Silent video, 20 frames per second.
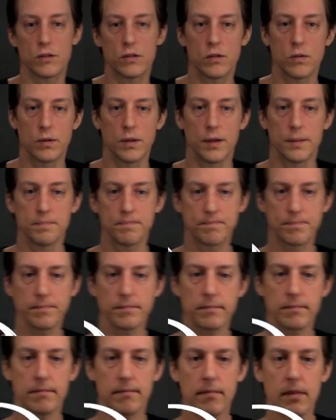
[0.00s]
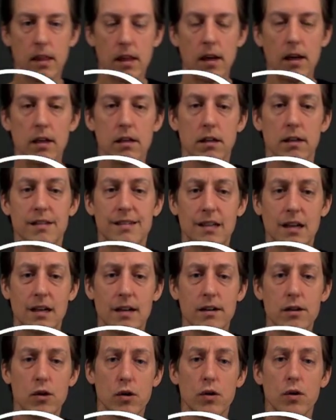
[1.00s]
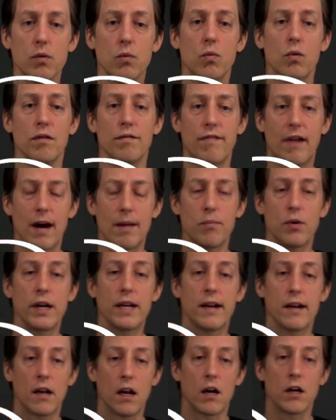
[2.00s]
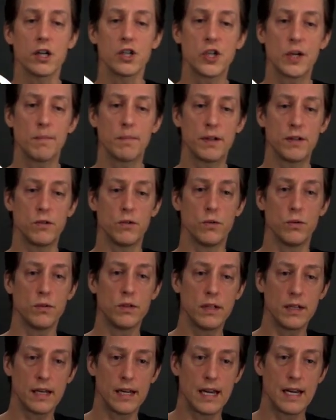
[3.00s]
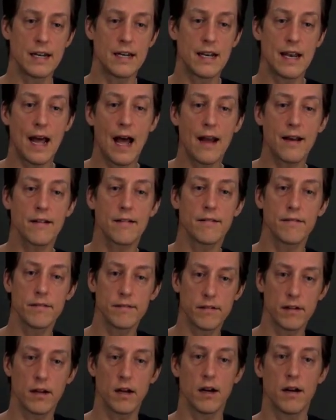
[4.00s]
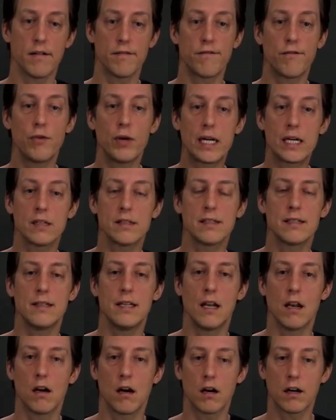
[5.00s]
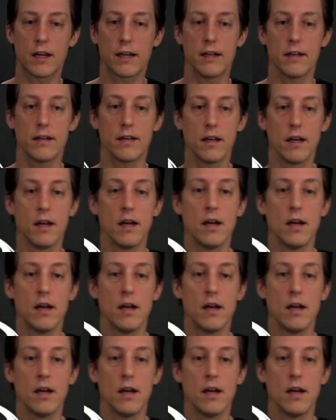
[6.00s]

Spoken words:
So the cylinder will vibrate at large amplitude in that frequency lock-in